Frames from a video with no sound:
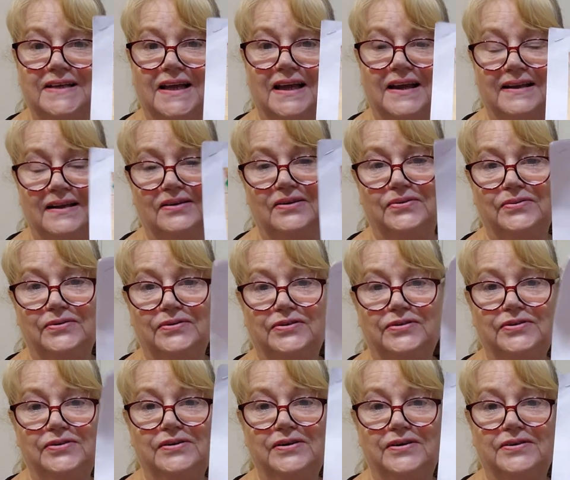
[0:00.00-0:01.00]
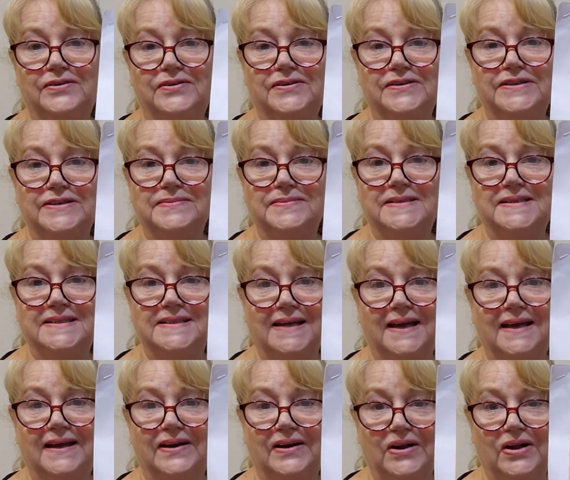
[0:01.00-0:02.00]
and look good on Christmas
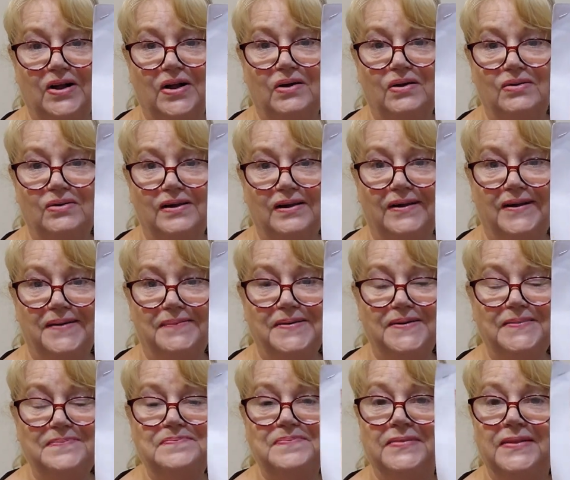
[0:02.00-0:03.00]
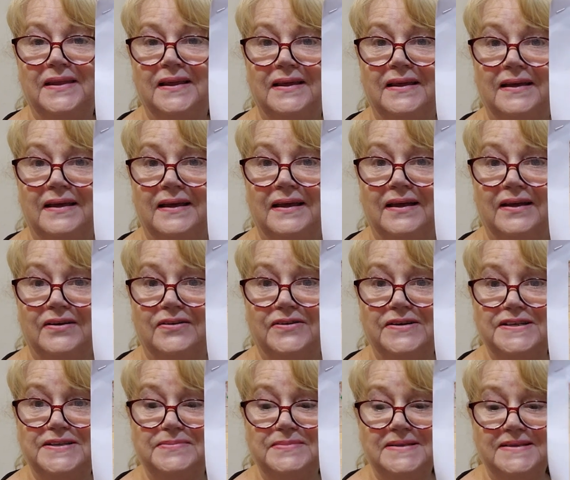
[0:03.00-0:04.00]
Day in a cold climate.
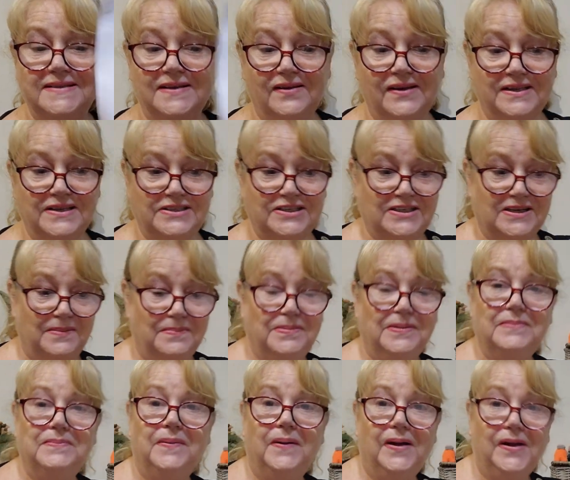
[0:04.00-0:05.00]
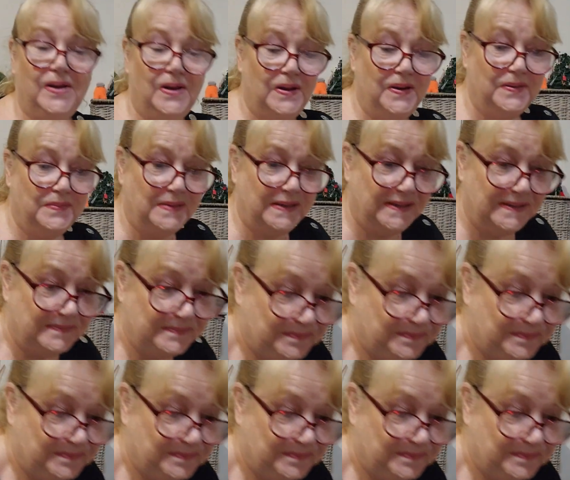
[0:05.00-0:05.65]
Christmas Lights Jumper by Hobie.